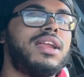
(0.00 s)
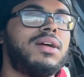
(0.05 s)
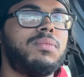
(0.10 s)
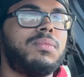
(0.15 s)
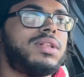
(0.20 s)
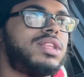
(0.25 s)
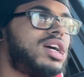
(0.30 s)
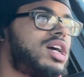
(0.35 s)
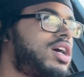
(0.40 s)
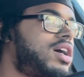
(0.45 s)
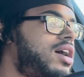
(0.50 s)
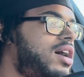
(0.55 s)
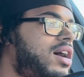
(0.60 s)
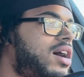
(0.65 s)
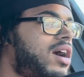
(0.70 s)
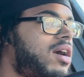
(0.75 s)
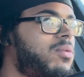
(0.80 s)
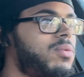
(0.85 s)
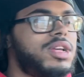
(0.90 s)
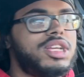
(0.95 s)
him with the
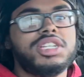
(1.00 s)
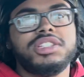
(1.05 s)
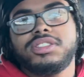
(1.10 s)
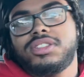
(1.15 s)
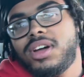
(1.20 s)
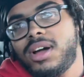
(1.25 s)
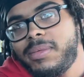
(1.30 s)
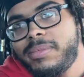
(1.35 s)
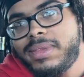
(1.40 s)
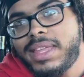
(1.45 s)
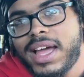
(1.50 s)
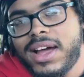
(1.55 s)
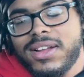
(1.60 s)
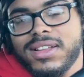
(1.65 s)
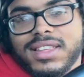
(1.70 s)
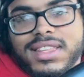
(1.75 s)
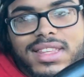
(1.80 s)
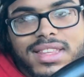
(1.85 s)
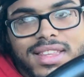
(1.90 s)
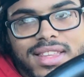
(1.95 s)
car. We stomped out
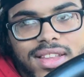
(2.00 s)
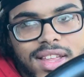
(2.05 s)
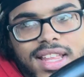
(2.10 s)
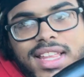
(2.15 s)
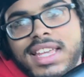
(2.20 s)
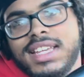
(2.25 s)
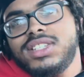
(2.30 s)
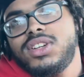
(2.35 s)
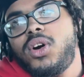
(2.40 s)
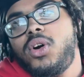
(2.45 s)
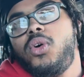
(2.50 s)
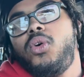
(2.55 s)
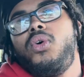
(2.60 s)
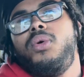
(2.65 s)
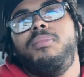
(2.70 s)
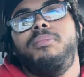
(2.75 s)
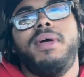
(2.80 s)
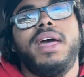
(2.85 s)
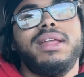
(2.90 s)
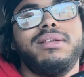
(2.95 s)
these
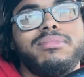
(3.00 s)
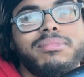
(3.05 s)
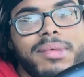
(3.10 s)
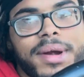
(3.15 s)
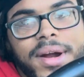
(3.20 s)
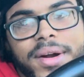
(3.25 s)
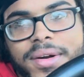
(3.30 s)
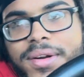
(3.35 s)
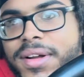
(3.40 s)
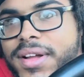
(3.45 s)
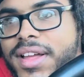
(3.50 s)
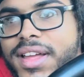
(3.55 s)
old men, bro.